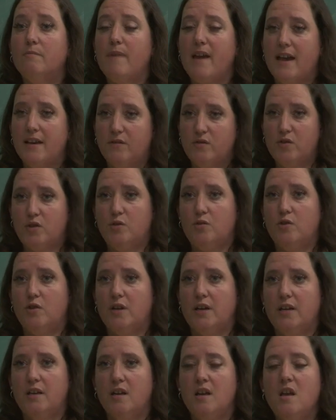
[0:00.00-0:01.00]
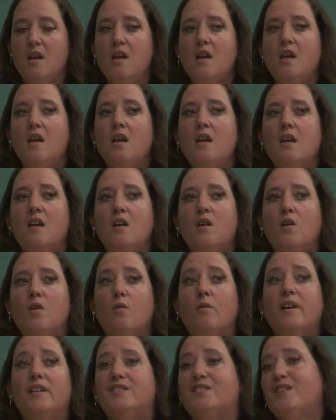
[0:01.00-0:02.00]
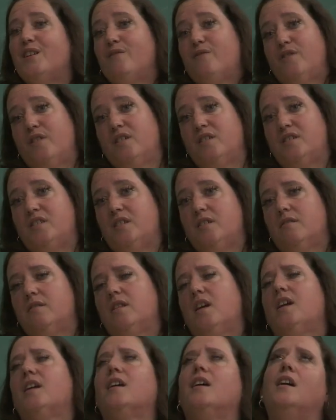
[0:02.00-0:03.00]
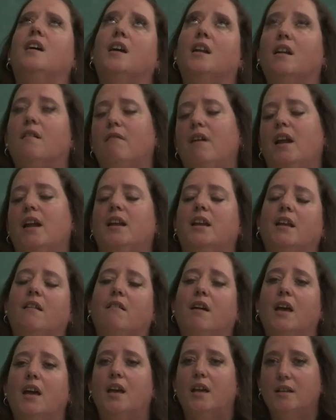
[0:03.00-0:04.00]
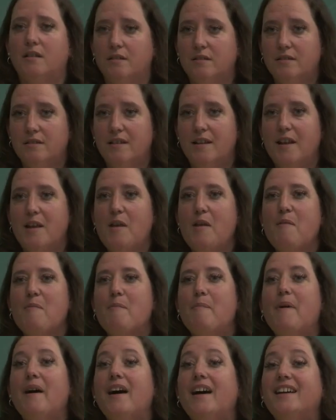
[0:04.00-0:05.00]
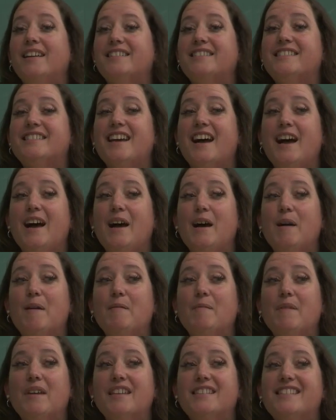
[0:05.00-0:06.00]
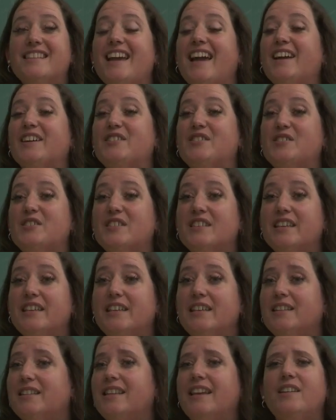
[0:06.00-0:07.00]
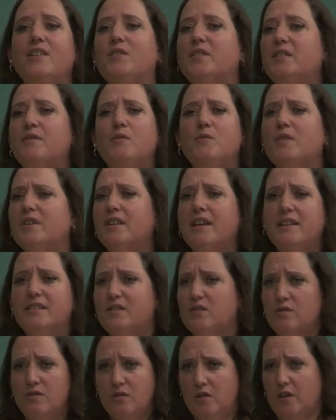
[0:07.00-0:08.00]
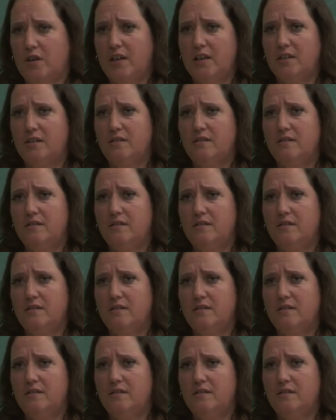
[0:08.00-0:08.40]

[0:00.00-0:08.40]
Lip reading: math tutoring, which at first they were like, oh, I don't want to do it. But it's actually, they don't even realize they're learning.